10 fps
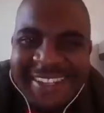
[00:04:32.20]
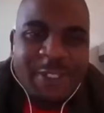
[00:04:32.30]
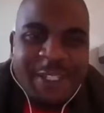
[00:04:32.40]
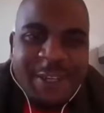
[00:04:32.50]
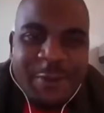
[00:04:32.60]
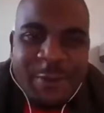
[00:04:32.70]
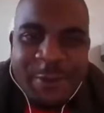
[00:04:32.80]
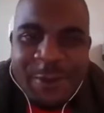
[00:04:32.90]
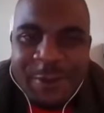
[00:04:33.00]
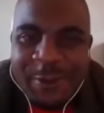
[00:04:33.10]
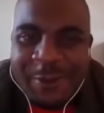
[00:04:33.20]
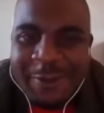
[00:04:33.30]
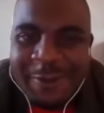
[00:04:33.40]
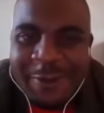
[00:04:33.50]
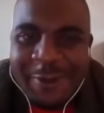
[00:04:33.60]
interview when you go
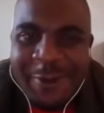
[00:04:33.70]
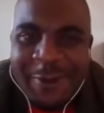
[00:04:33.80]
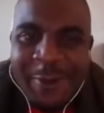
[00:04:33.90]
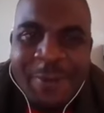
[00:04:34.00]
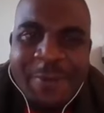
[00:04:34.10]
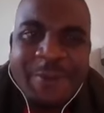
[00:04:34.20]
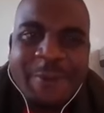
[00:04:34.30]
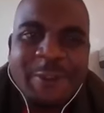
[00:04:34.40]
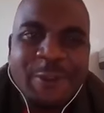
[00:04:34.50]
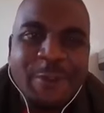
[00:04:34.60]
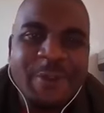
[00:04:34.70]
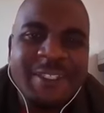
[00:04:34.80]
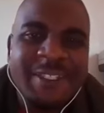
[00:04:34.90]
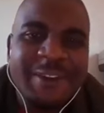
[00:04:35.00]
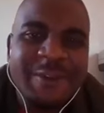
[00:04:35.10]
for job
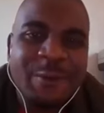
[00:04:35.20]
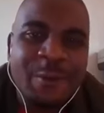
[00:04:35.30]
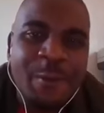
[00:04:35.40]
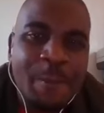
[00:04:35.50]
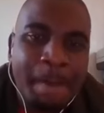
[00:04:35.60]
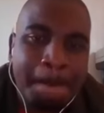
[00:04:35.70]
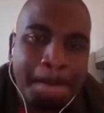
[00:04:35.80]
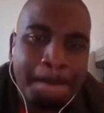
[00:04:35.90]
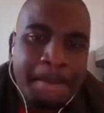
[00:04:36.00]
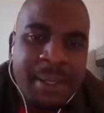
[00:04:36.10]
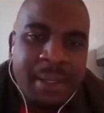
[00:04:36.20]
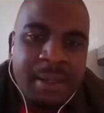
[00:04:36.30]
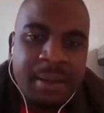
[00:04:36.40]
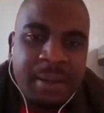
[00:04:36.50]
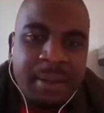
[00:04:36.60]
interview
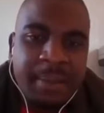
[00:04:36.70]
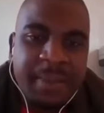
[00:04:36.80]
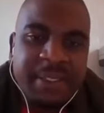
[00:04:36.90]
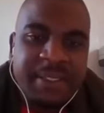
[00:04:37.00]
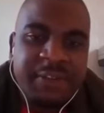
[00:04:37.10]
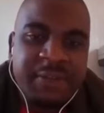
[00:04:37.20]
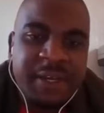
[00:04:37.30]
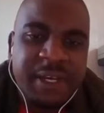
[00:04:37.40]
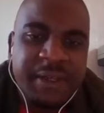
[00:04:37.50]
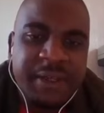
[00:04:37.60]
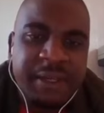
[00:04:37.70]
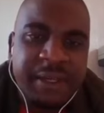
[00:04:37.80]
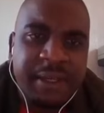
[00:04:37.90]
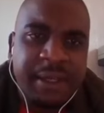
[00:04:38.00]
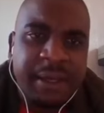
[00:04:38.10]
but it's fine.
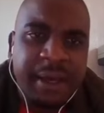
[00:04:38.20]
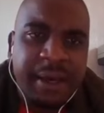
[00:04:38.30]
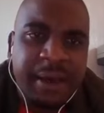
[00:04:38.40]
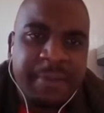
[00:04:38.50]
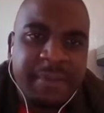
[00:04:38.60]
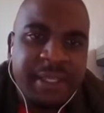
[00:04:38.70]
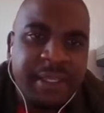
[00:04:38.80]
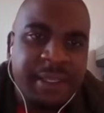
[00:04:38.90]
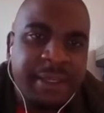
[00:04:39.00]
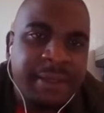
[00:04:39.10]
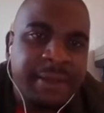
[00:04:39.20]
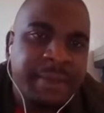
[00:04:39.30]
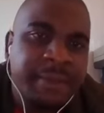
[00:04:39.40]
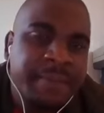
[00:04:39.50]
Uh, I'm the